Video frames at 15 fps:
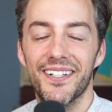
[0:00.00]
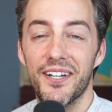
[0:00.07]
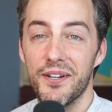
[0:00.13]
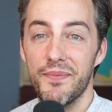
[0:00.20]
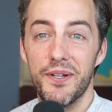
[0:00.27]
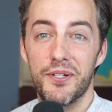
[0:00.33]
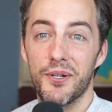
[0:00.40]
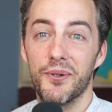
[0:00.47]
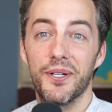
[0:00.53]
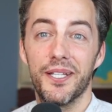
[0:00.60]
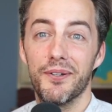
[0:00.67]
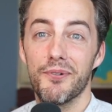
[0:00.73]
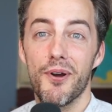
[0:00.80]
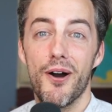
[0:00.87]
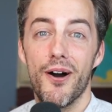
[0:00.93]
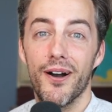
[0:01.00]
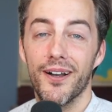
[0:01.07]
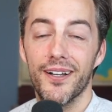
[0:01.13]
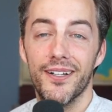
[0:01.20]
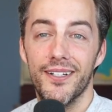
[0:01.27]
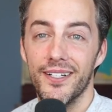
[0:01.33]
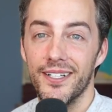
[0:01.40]
have been totally
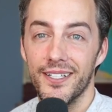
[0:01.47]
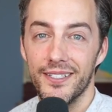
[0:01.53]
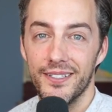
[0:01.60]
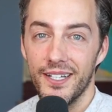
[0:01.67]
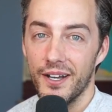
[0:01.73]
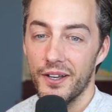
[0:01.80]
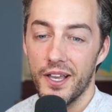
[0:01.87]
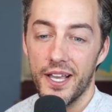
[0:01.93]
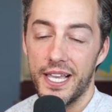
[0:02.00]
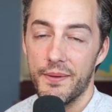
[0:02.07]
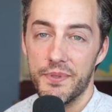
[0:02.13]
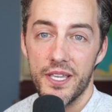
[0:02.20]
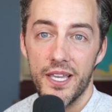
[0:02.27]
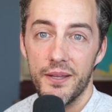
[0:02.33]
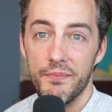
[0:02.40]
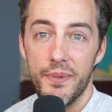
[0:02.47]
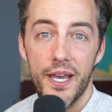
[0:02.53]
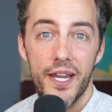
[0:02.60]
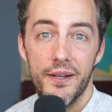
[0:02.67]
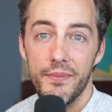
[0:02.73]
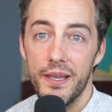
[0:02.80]
wrong. I kept saying bed.